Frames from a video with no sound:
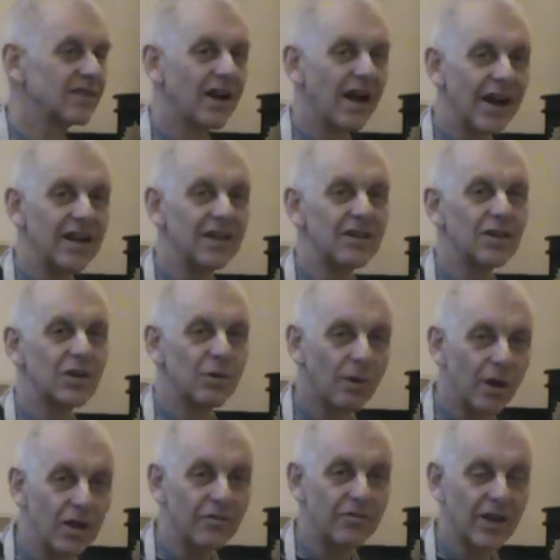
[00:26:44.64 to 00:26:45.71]
Highly
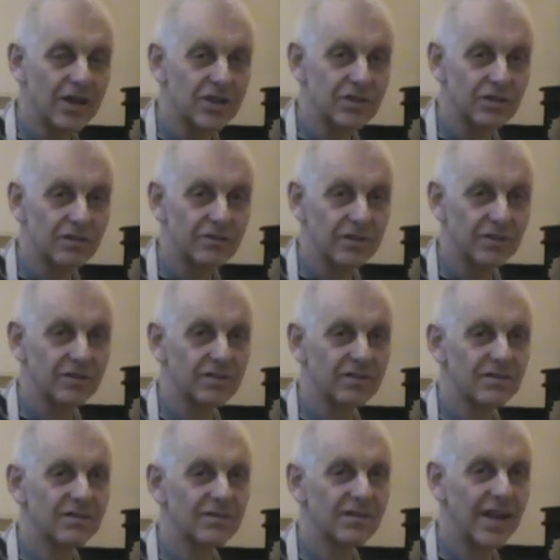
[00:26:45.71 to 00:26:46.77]
qualified children
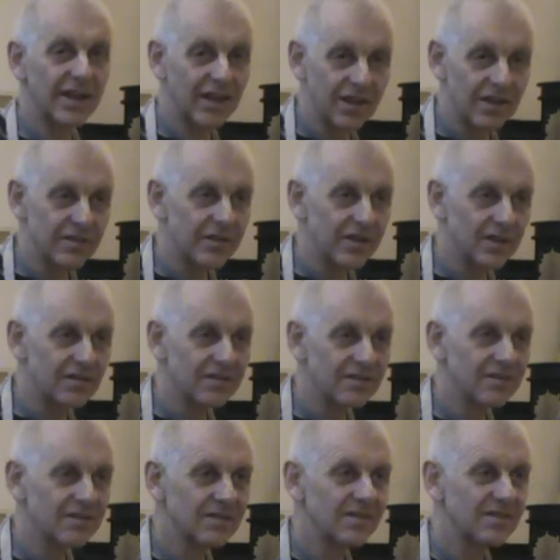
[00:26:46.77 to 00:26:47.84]
like anything.
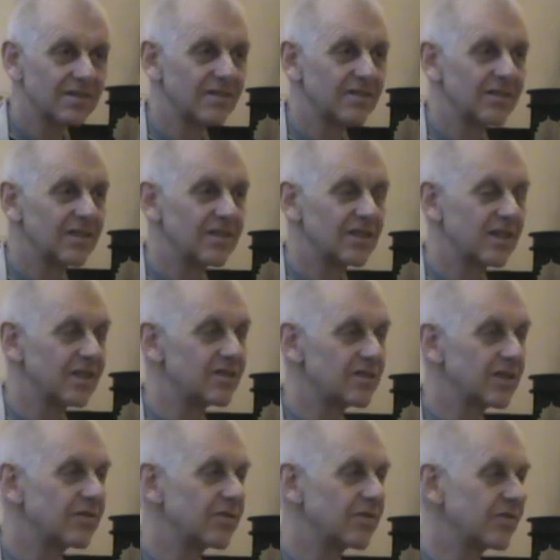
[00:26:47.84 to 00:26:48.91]
It's
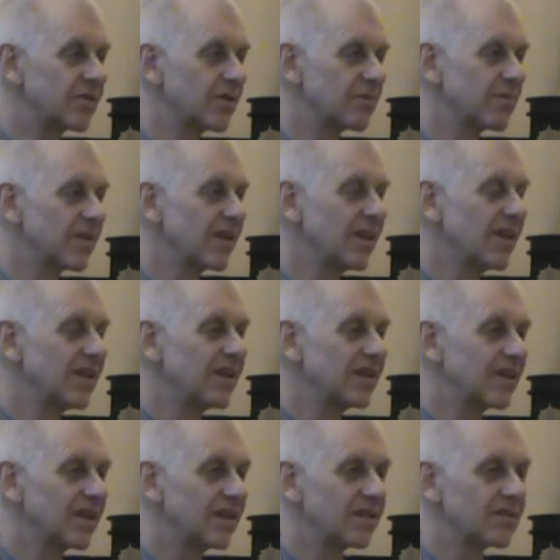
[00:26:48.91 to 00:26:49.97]
different from
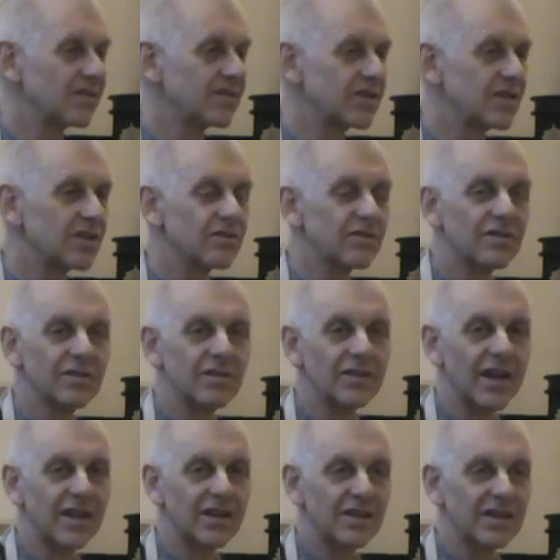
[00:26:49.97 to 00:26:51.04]
getting children
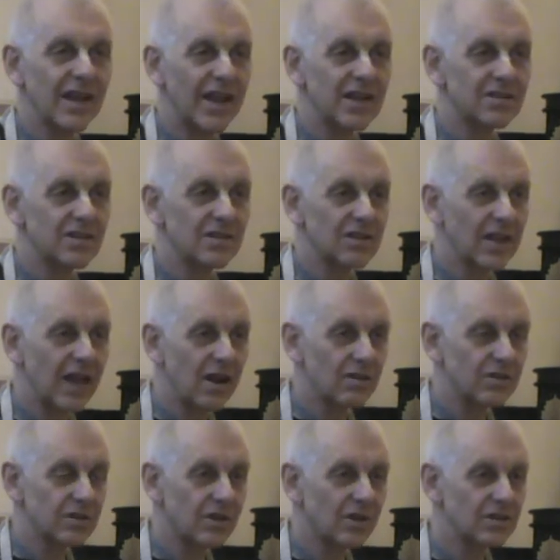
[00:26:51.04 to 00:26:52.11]
like cats and
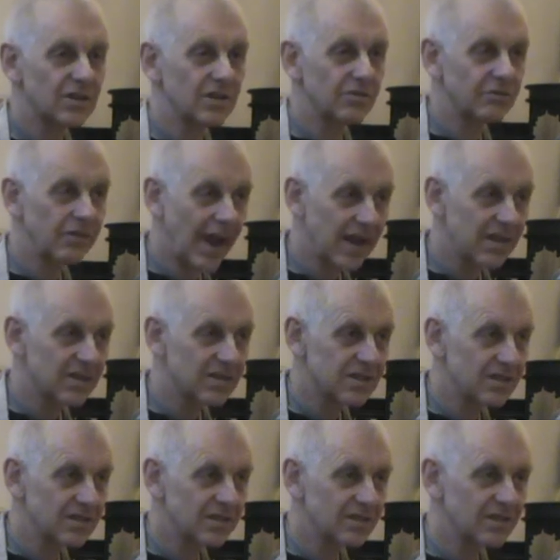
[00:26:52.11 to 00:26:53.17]
dogs and rats.